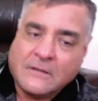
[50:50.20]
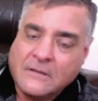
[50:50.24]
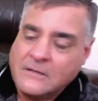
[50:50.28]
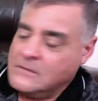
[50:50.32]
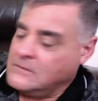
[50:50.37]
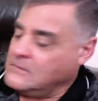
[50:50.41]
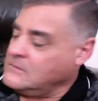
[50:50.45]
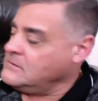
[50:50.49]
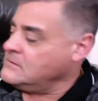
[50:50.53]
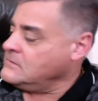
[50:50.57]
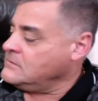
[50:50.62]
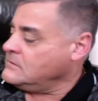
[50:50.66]

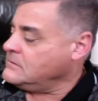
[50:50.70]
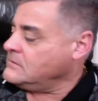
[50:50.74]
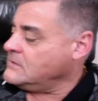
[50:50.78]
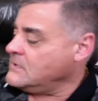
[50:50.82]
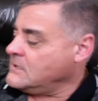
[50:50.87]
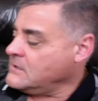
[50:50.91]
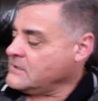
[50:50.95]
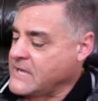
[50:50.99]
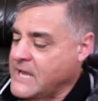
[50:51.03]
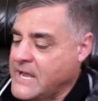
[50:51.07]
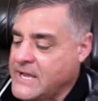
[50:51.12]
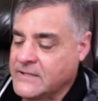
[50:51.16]

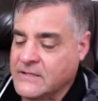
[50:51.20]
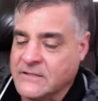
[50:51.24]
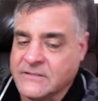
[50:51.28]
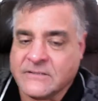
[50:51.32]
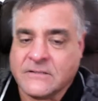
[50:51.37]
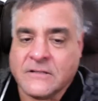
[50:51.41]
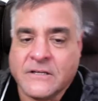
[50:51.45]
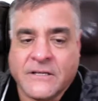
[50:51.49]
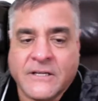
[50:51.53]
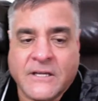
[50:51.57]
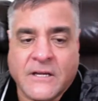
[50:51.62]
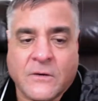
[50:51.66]
okay, let's
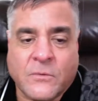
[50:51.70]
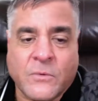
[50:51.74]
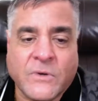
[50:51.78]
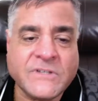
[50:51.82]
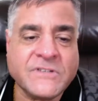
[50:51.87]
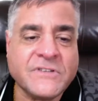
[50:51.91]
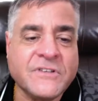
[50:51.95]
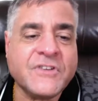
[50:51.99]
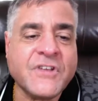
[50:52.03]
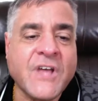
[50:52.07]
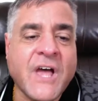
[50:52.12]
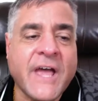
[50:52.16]
look here. What's
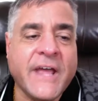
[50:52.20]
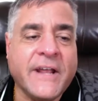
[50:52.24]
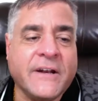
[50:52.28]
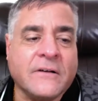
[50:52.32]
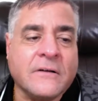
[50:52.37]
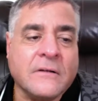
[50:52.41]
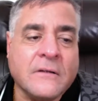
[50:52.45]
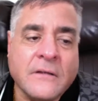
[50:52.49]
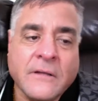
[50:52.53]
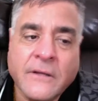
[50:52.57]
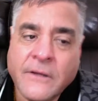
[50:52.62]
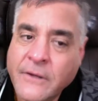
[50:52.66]
the
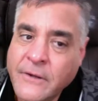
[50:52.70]
title?